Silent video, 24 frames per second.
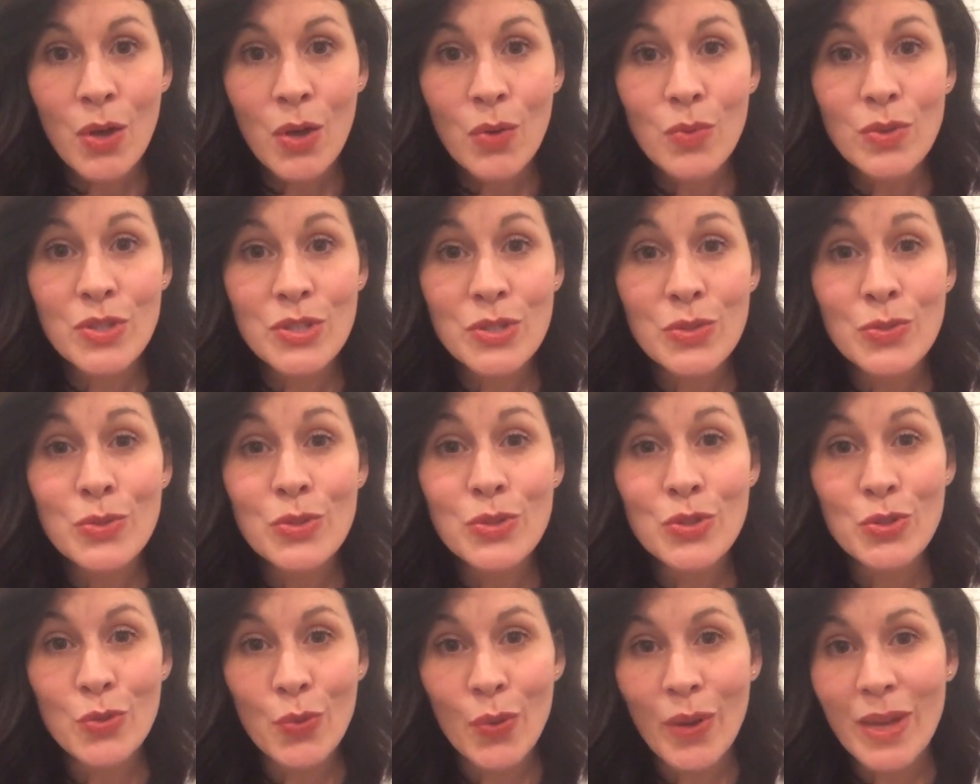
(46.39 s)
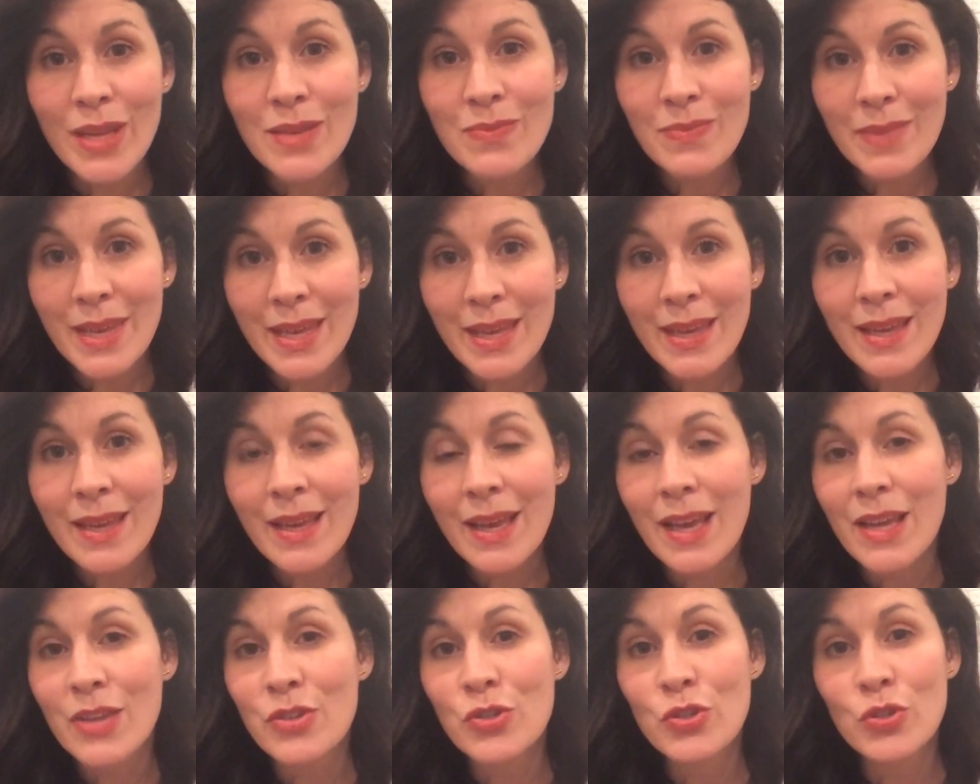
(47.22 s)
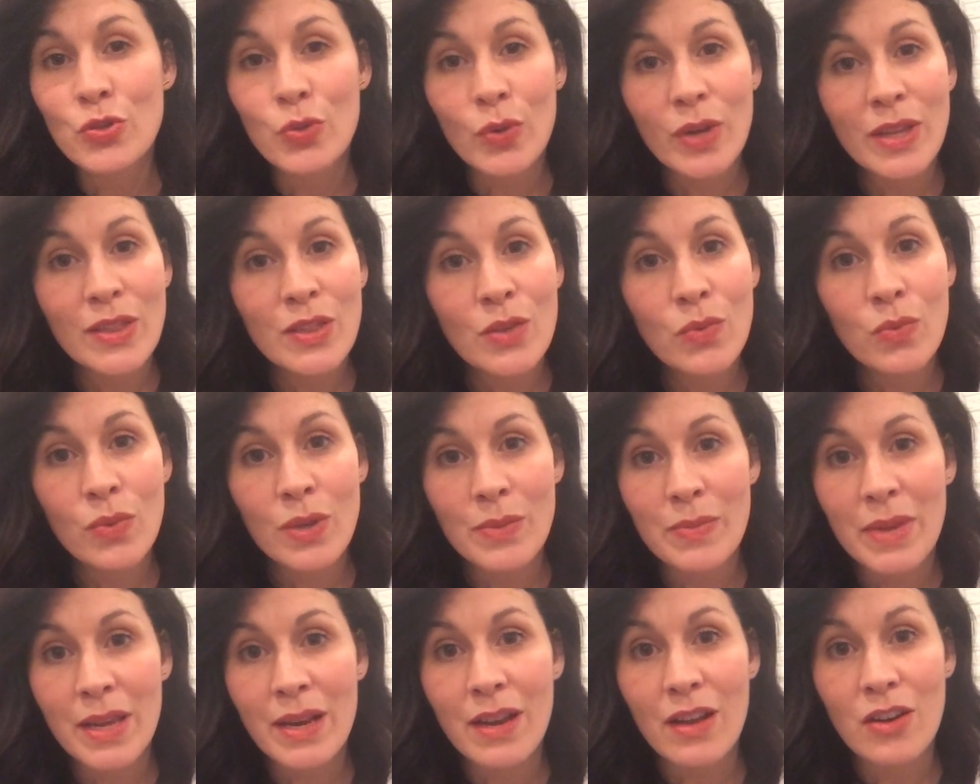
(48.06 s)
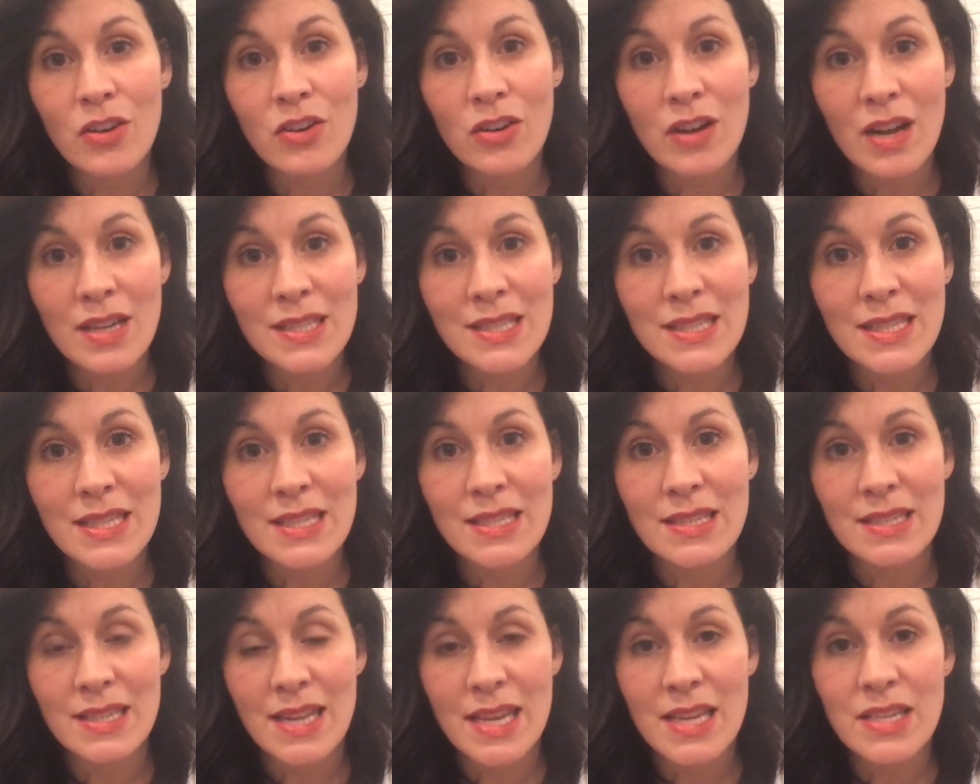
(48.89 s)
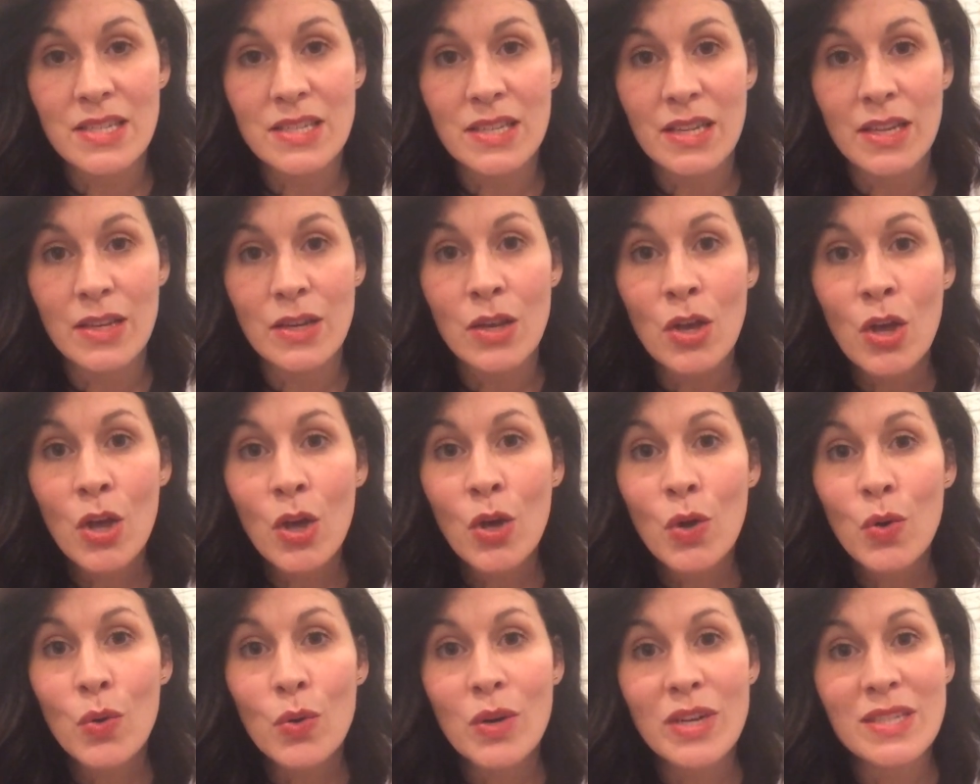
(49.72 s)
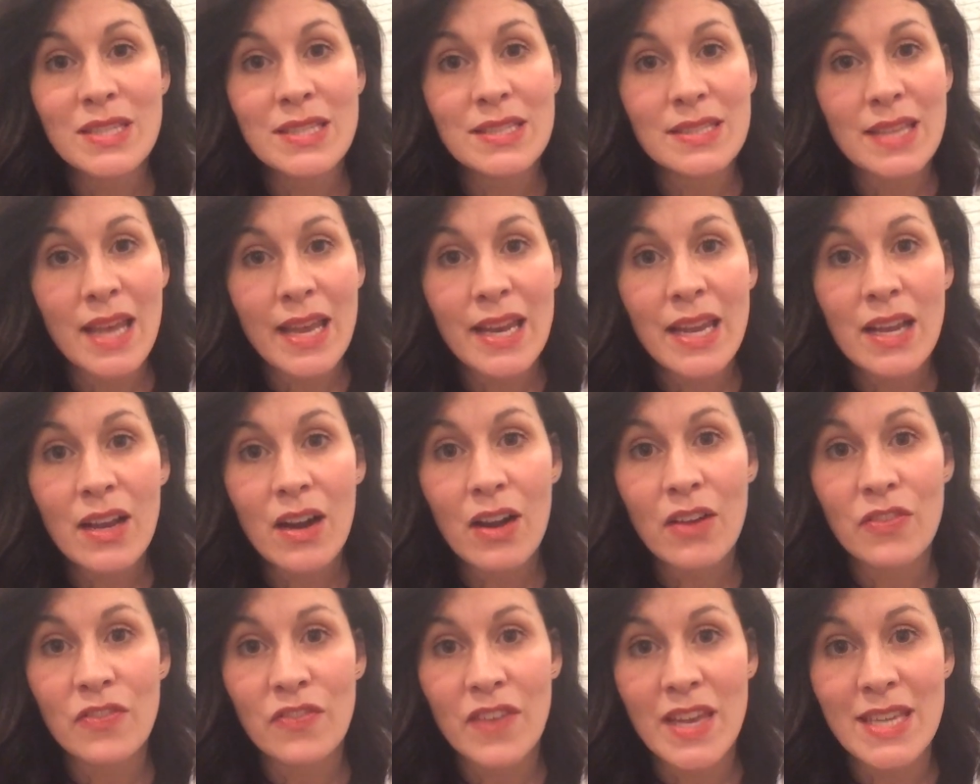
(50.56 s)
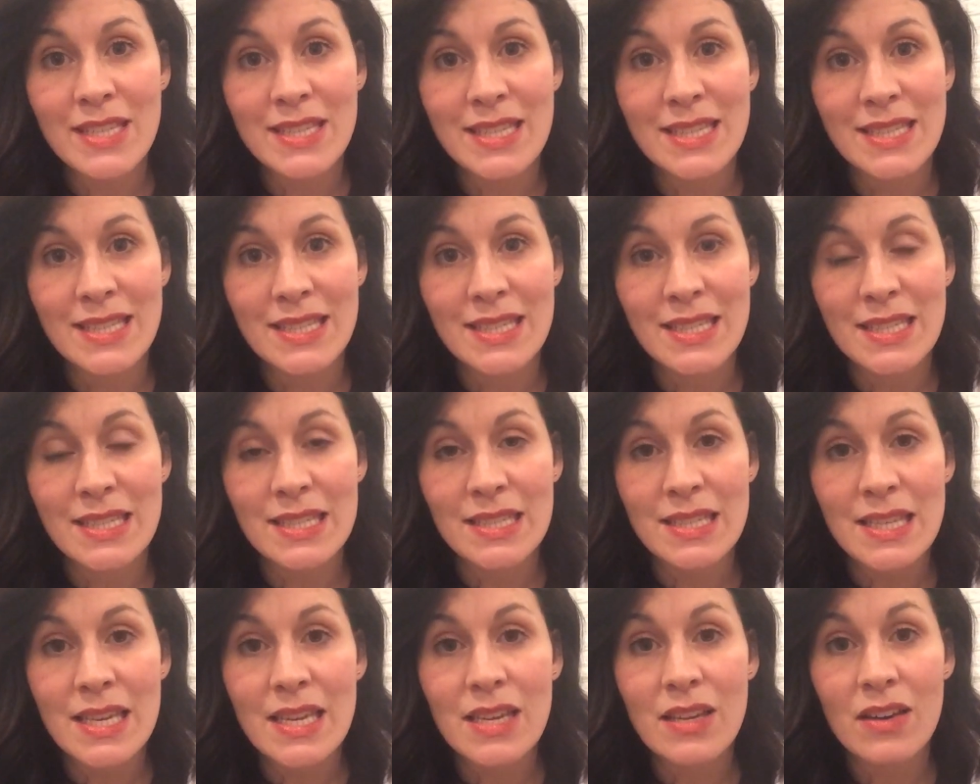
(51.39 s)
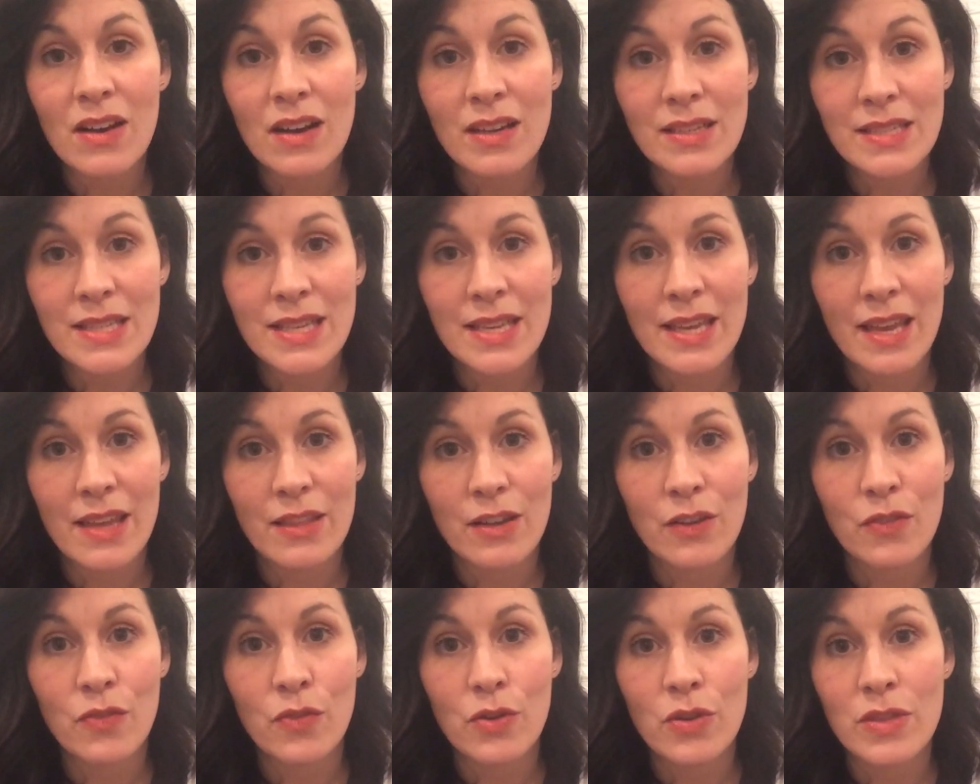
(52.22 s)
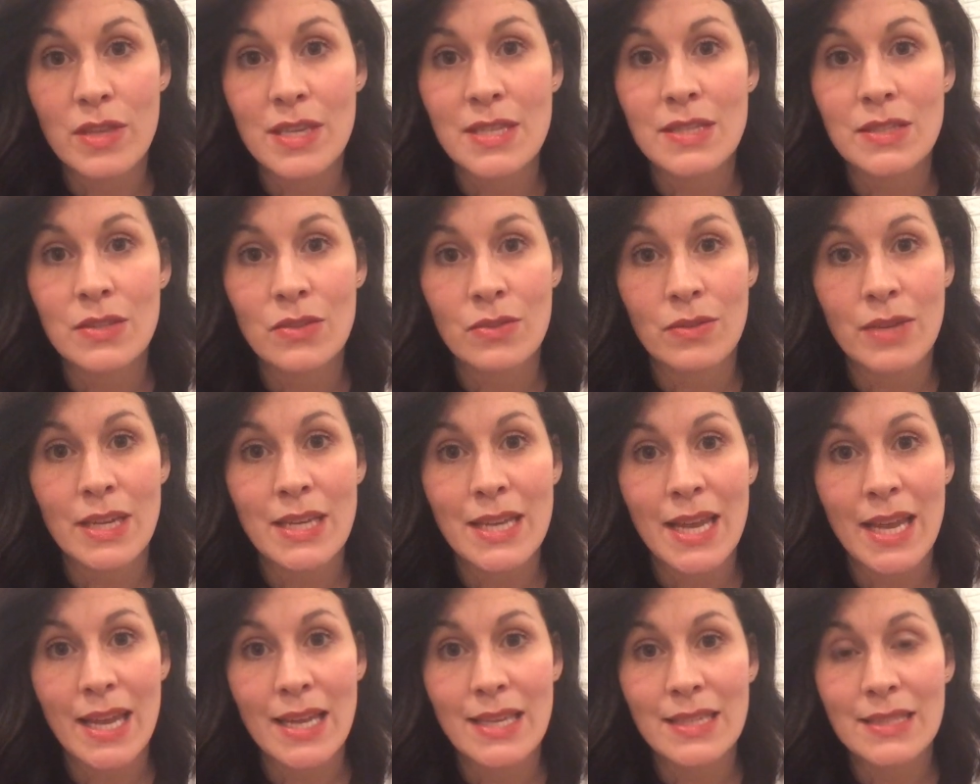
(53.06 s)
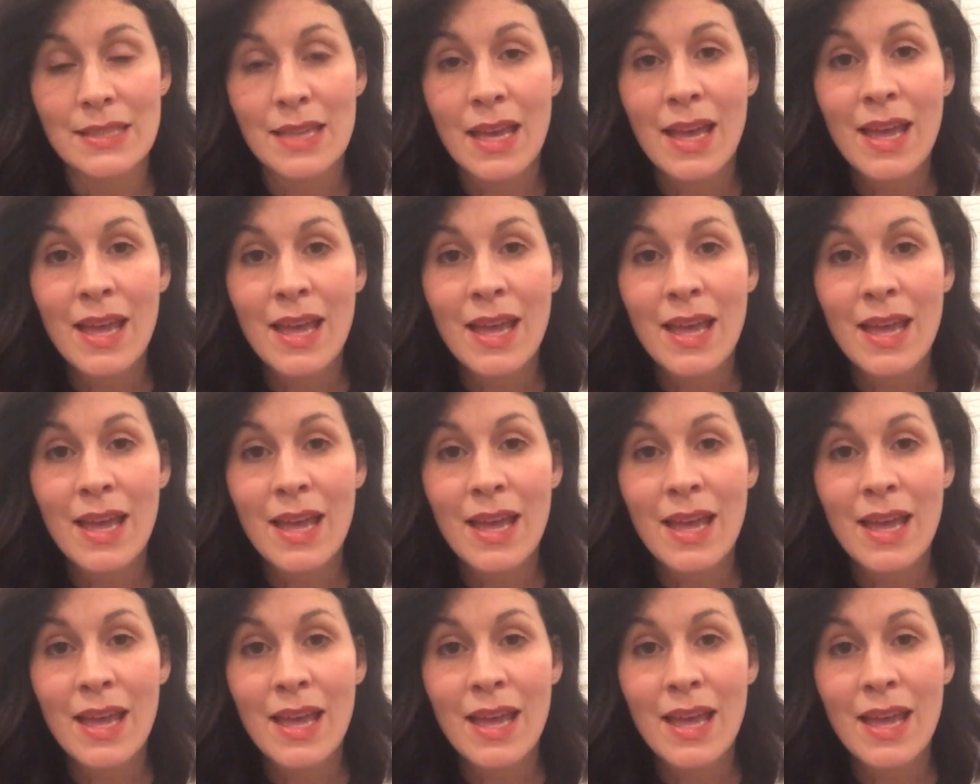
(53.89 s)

Would you join me and join the women across this nation who are setting our faces to seek God together for these 3 days?